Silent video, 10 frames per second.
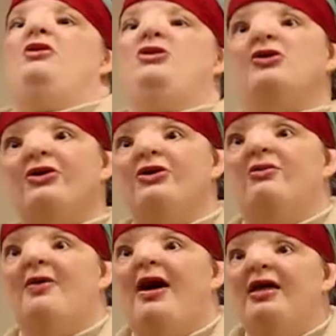can turn
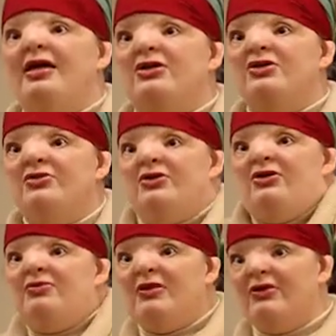your body into a
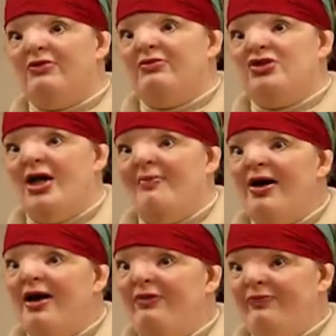human
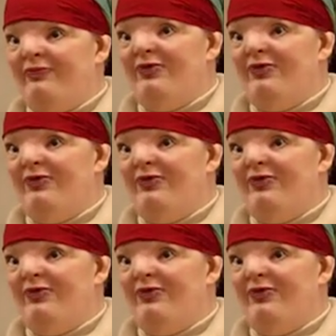tripod